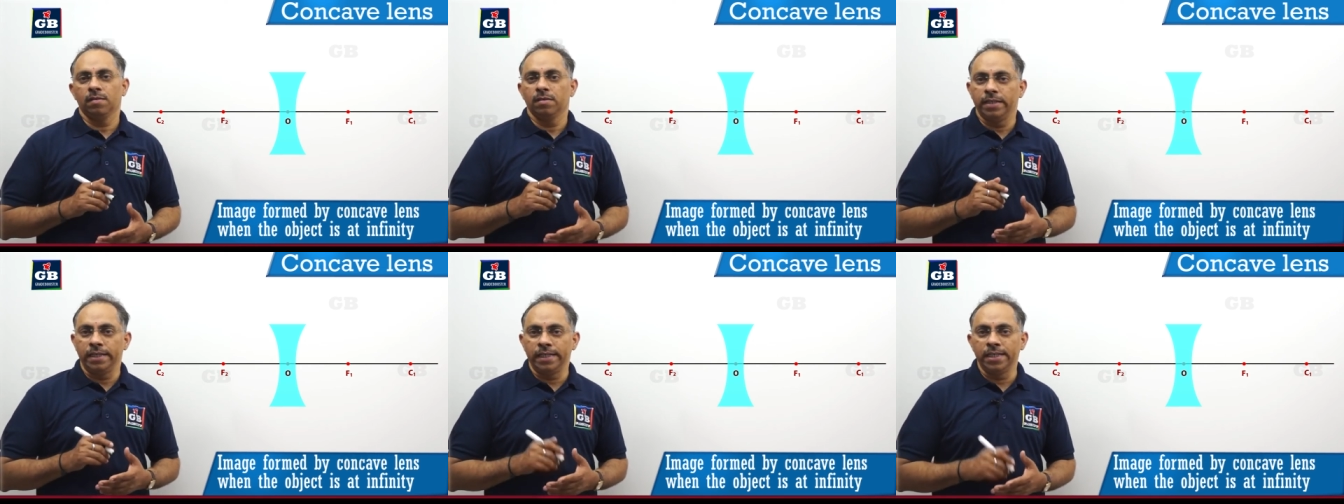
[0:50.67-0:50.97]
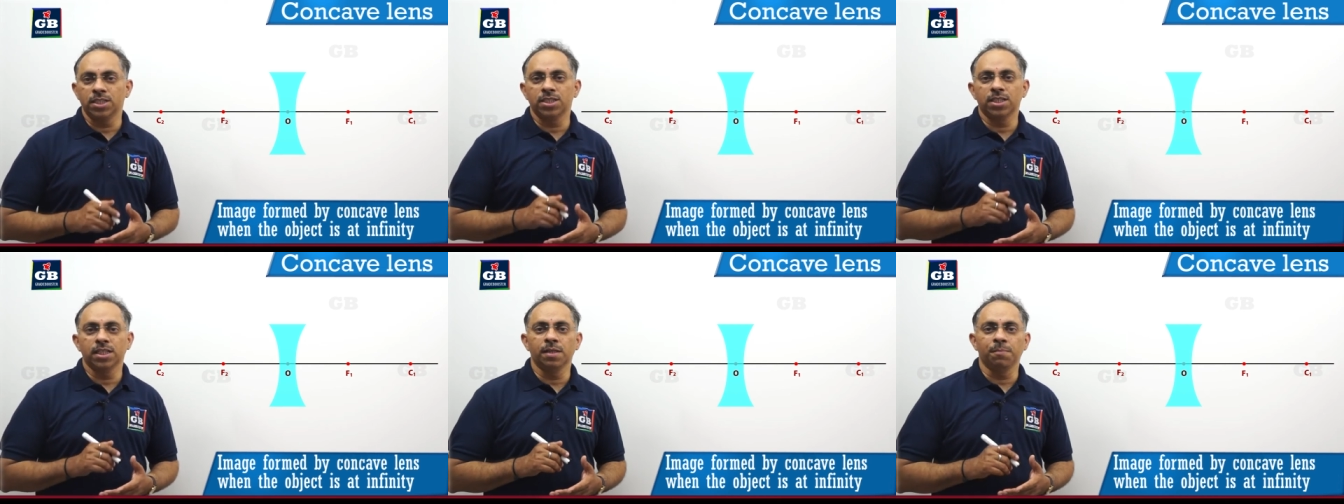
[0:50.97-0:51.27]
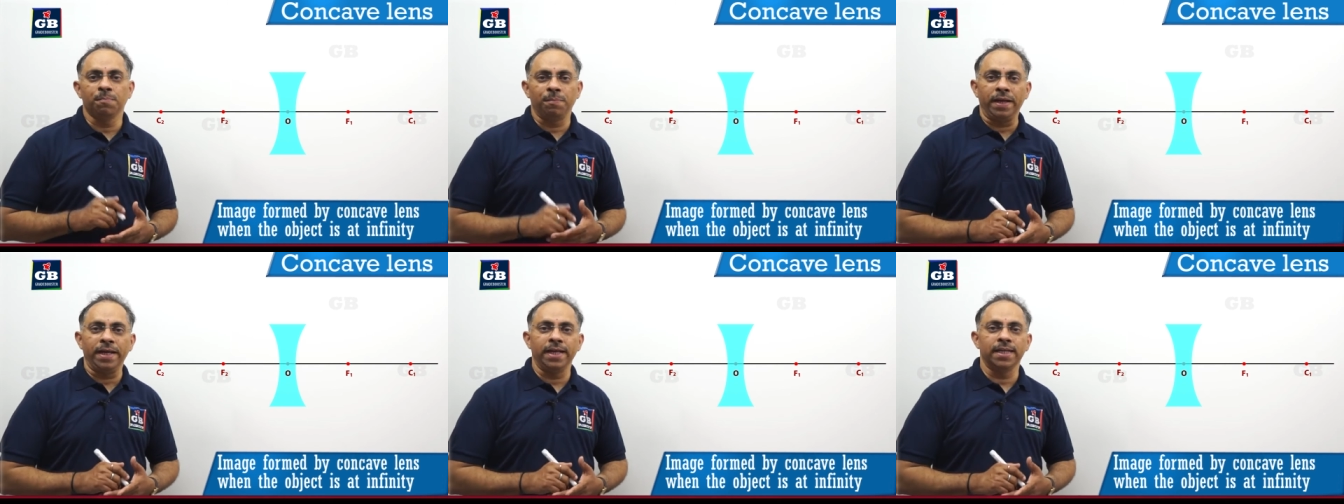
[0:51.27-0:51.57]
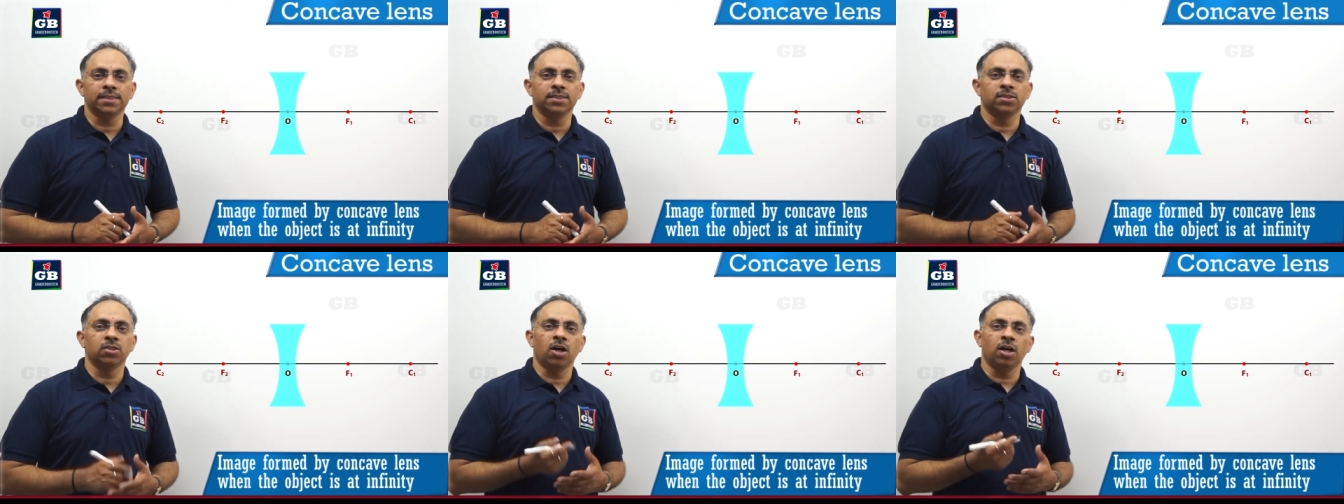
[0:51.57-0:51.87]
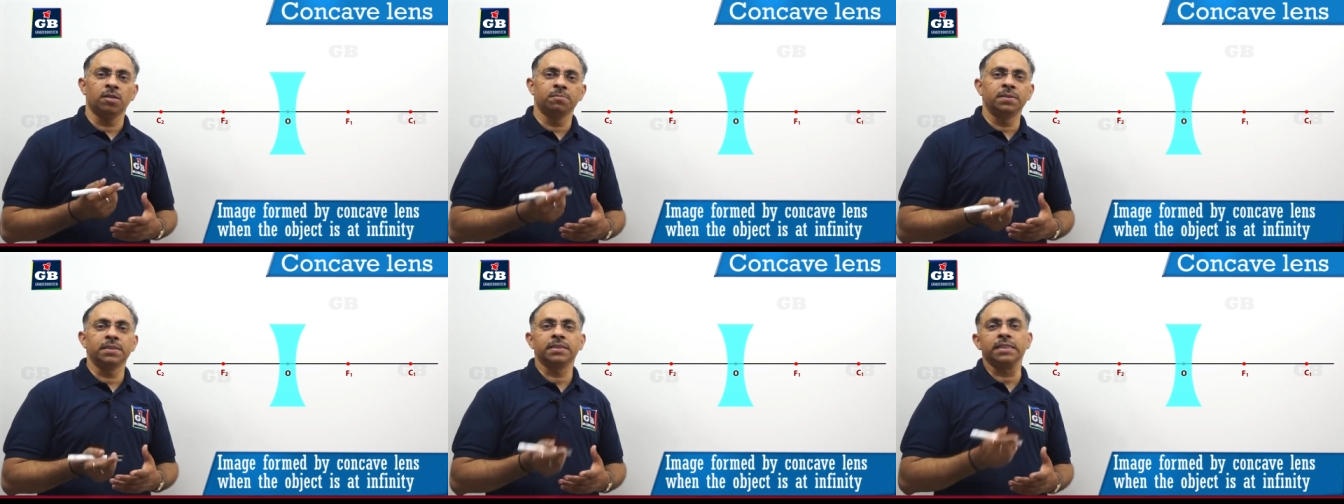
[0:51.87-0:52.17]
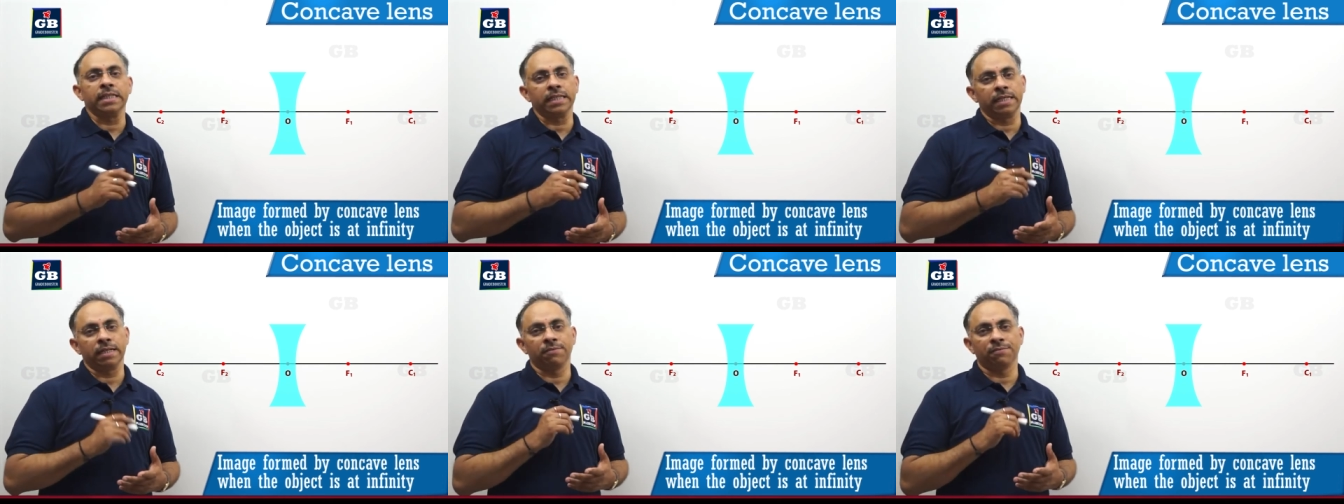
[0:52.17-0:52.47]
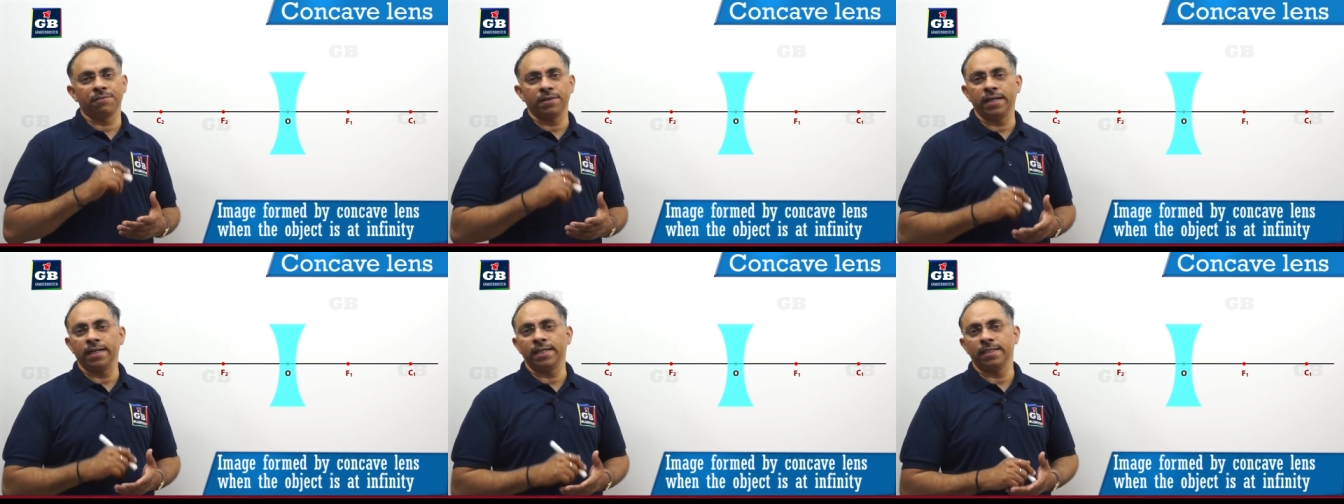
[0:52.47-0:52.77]
initially place the object at
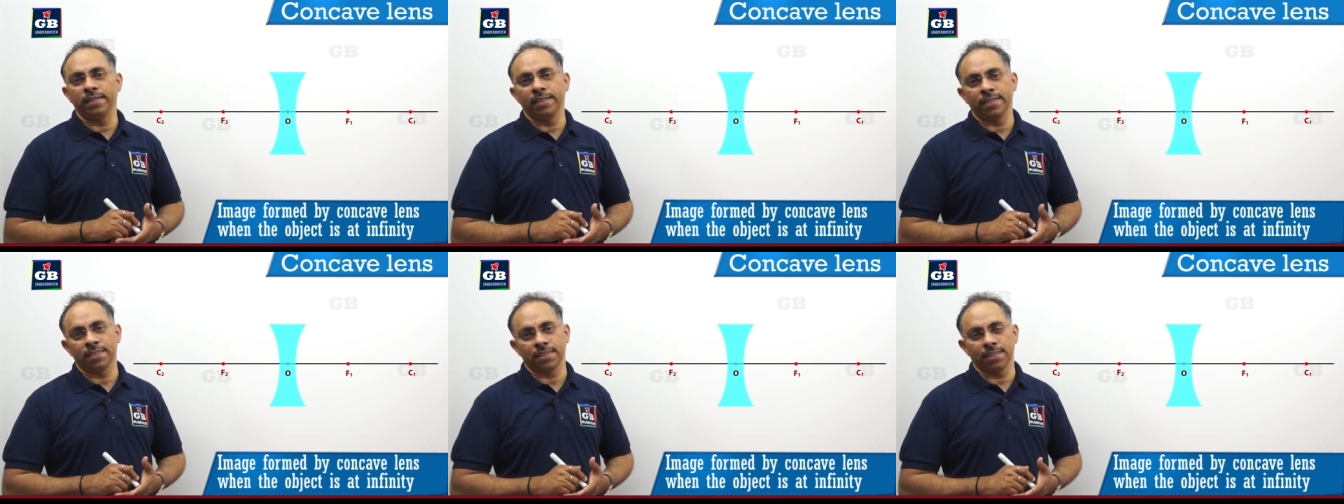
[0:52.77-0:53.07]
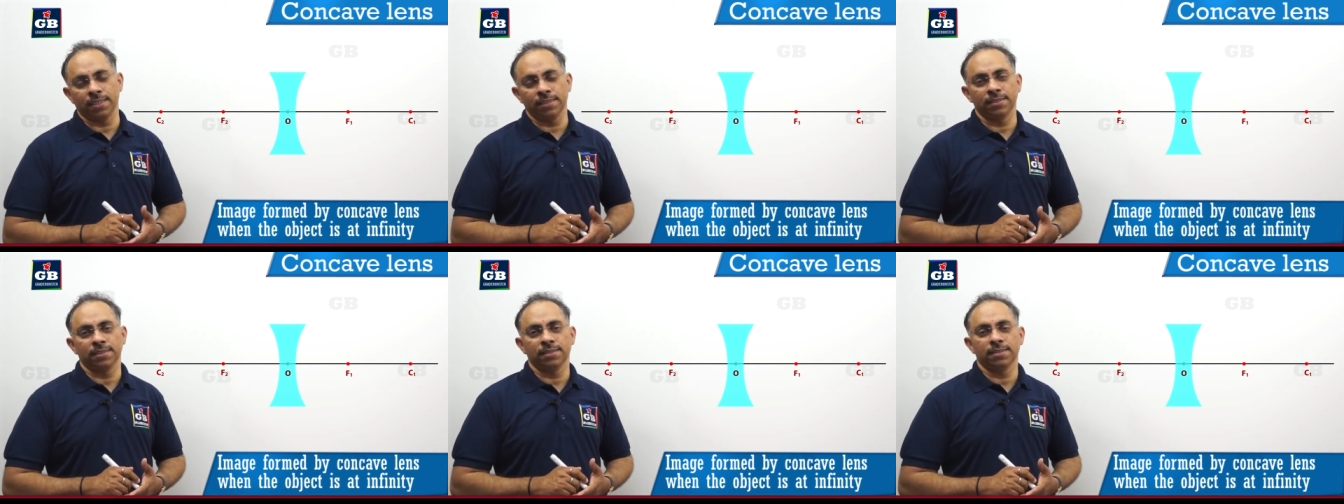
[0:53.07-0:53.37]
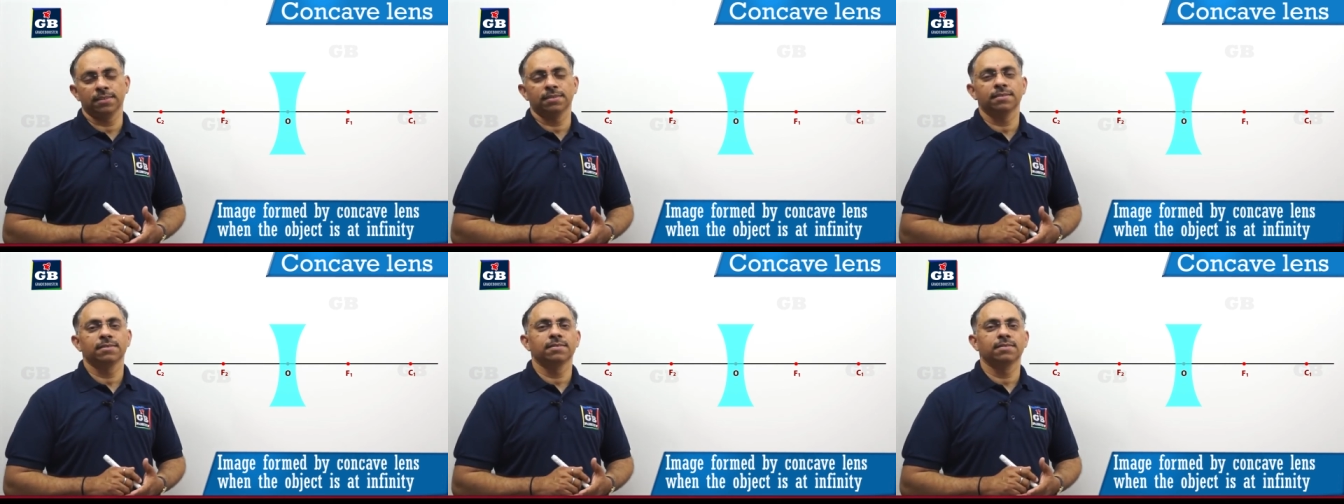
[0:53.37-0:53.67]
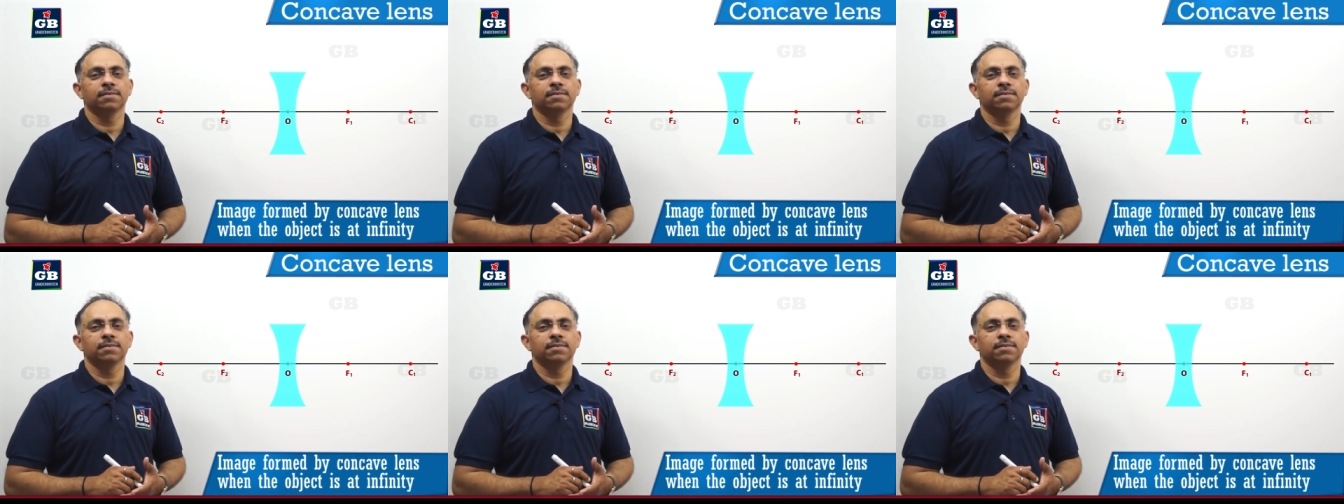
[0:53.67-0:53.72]
infinite distance.